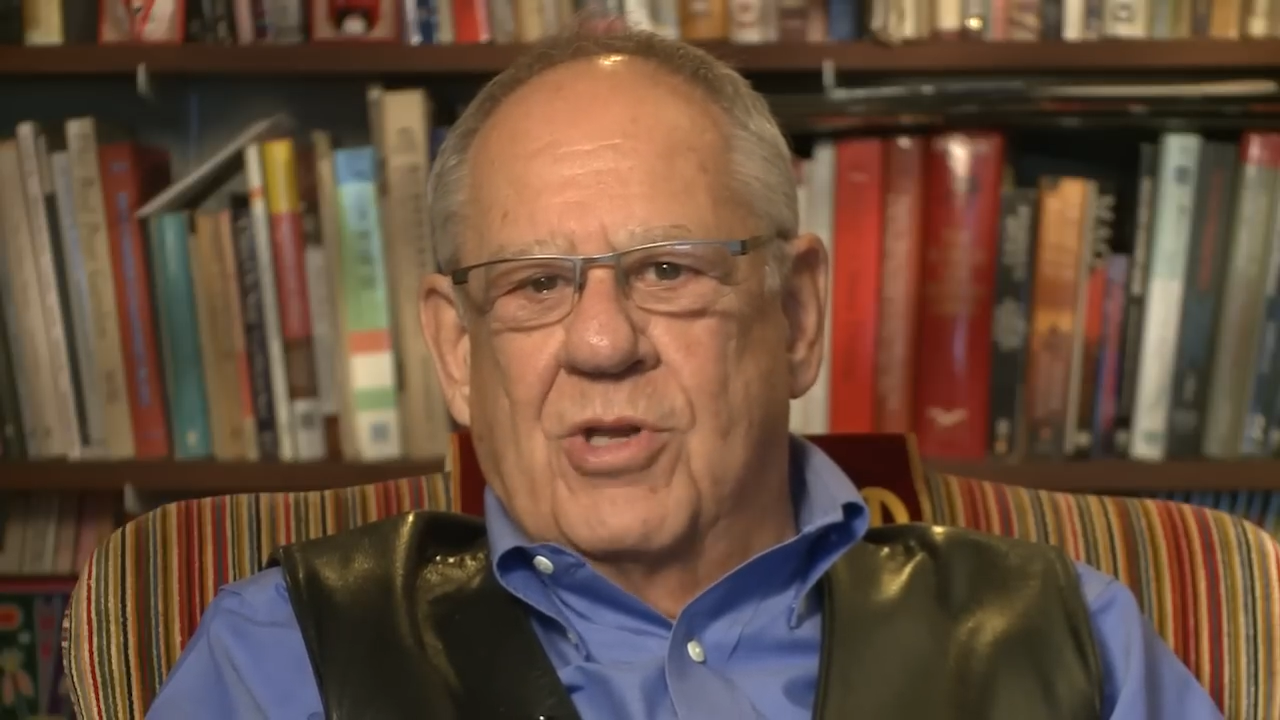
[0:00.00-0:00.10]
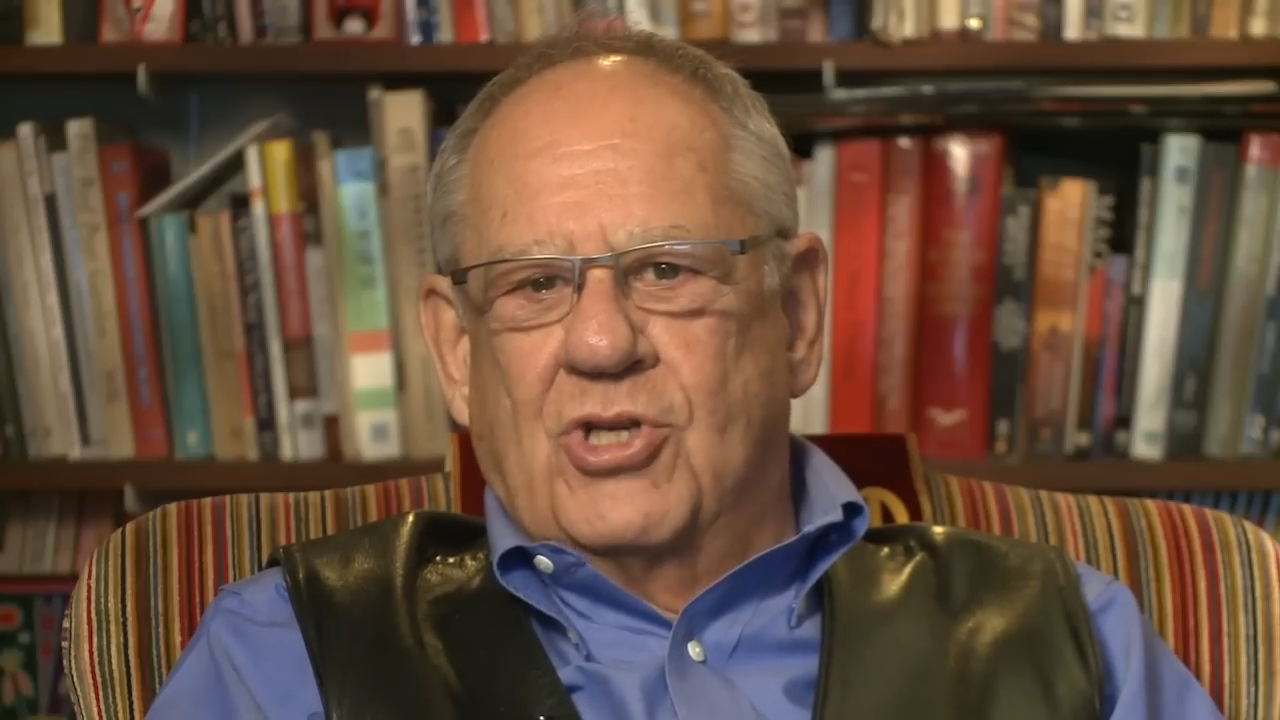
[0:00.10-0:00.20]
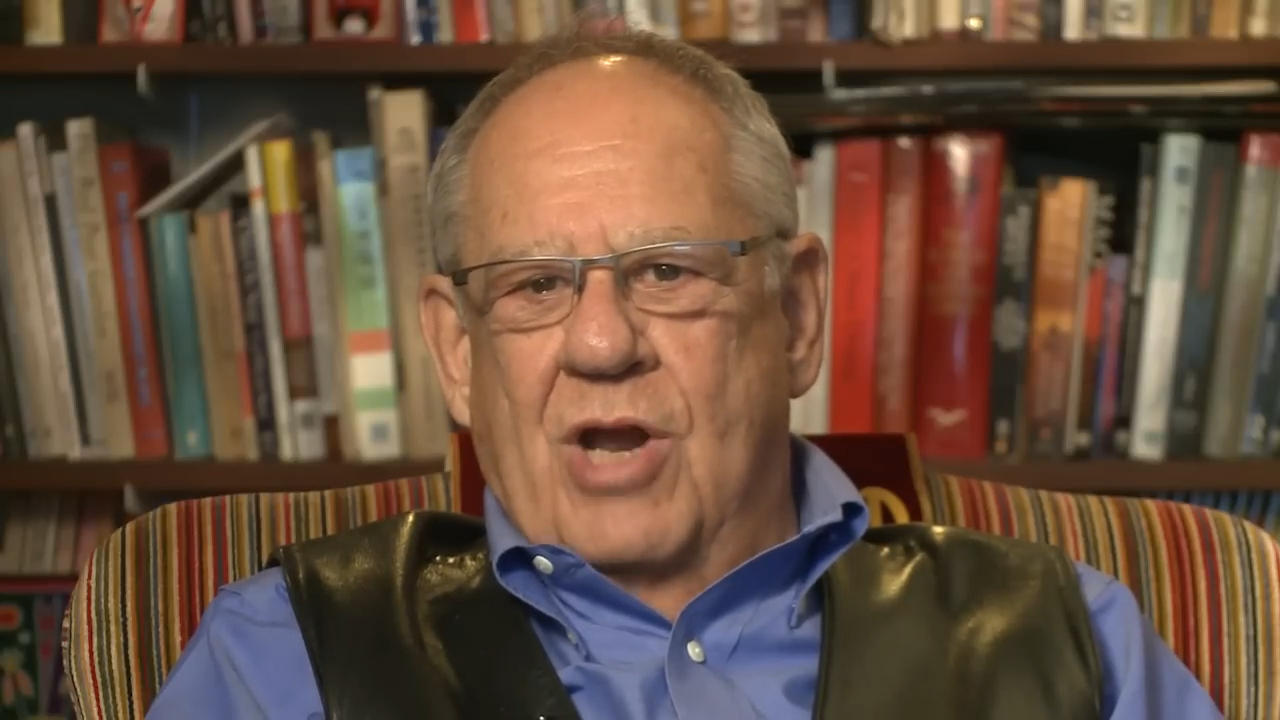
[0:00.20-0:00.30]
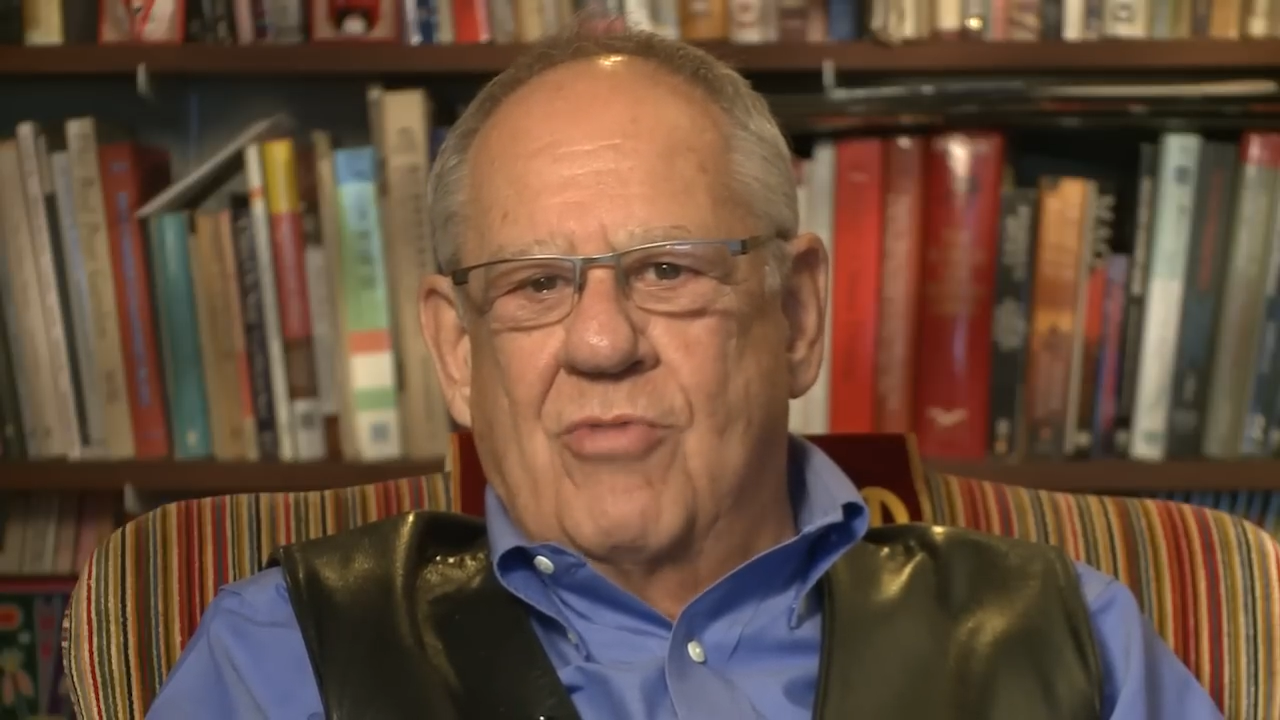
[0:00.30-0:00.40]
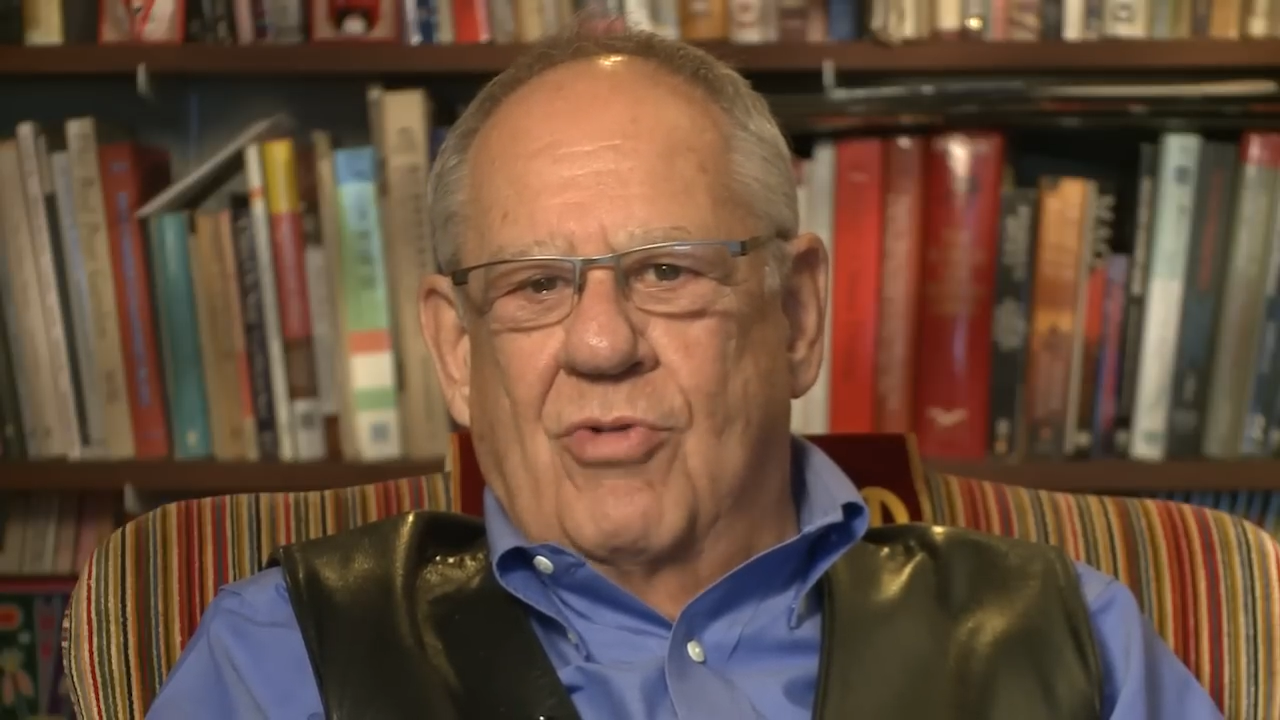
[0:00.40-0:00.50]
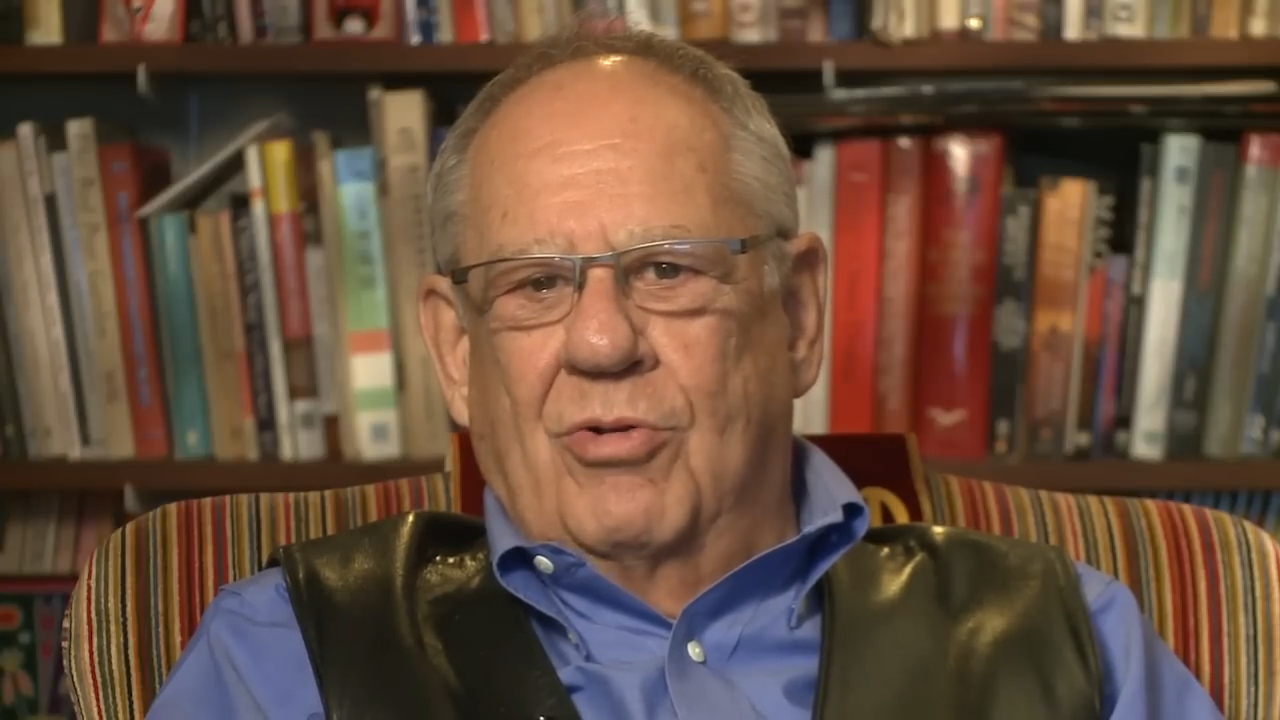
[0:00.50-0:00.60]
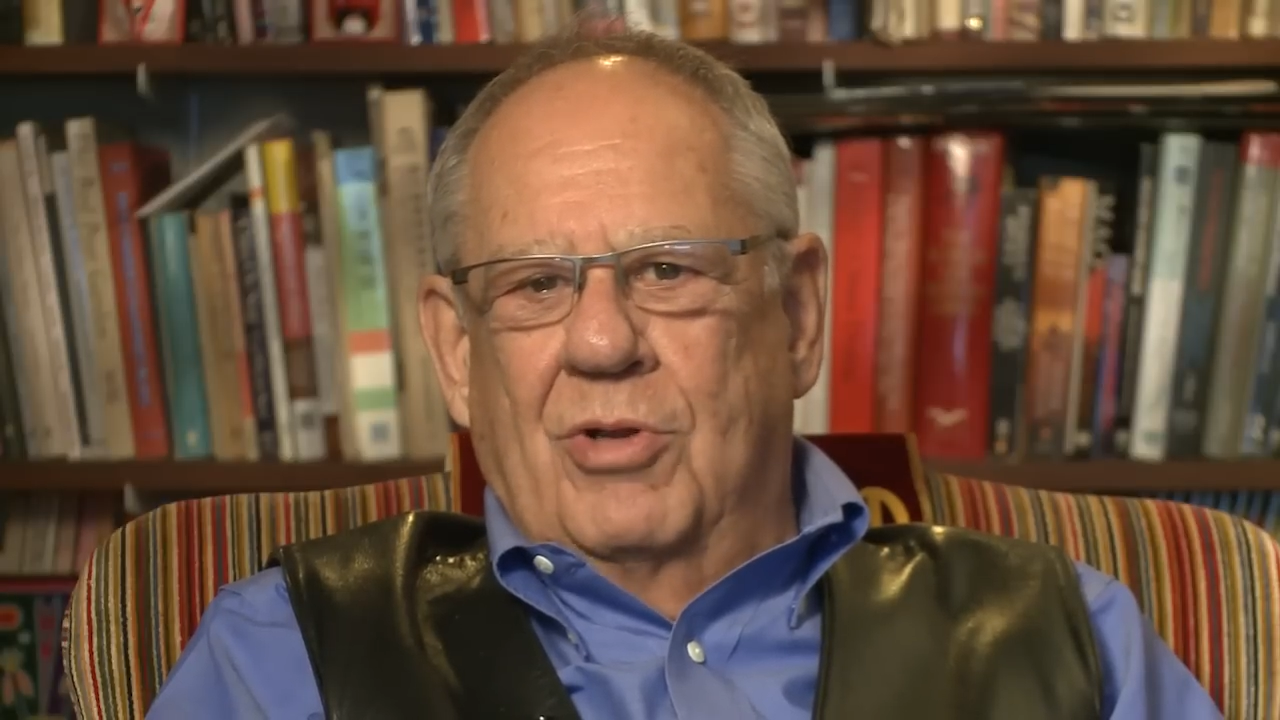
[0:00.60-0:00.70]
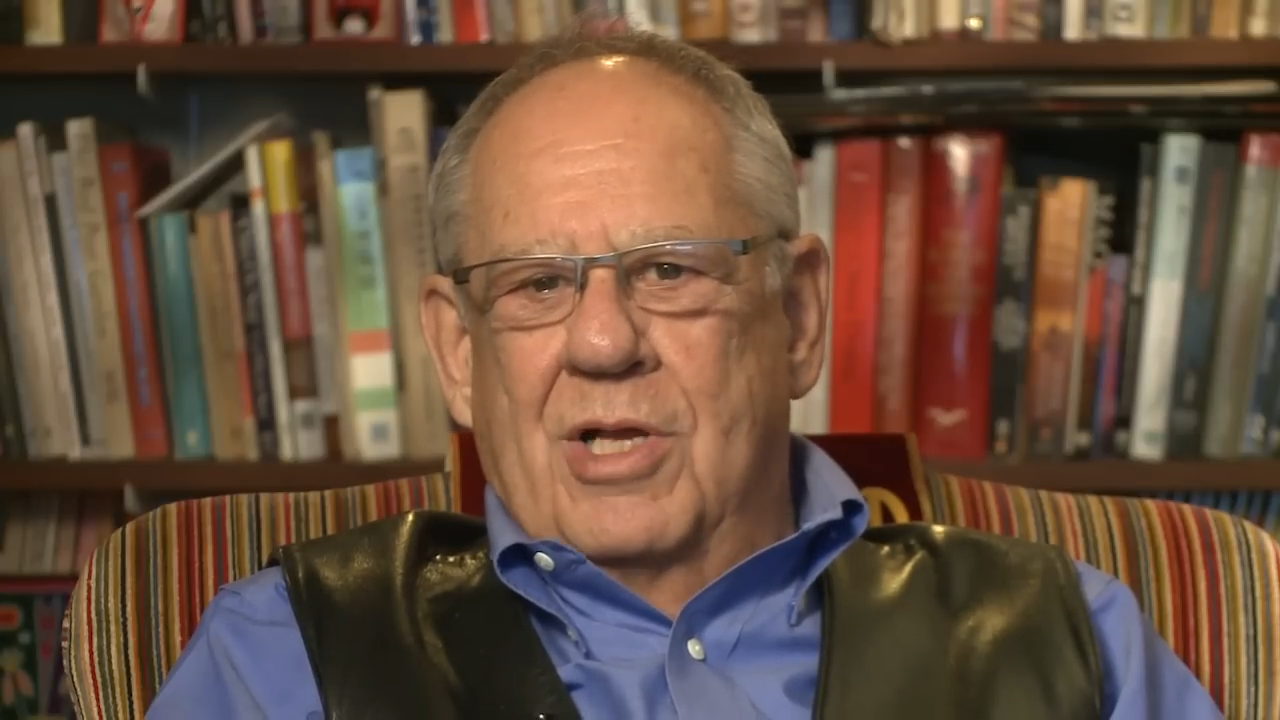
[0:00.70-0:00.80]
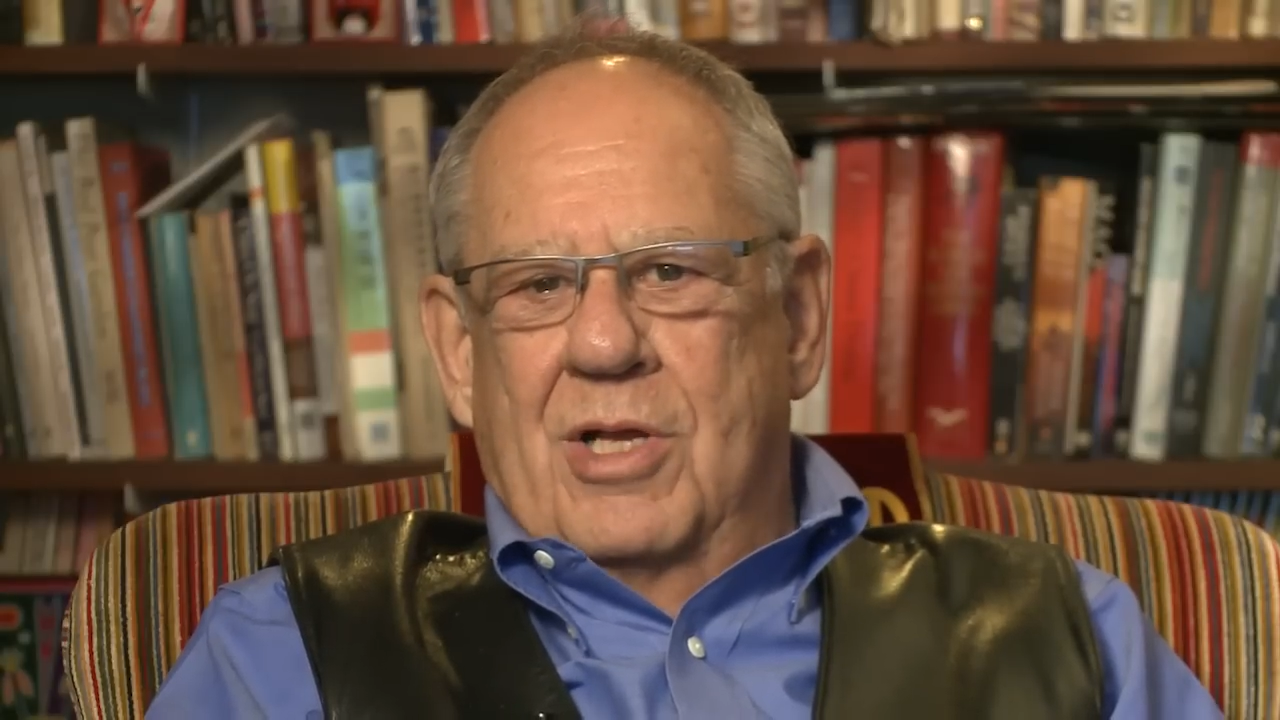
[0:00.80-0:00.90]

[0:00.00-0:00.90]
the general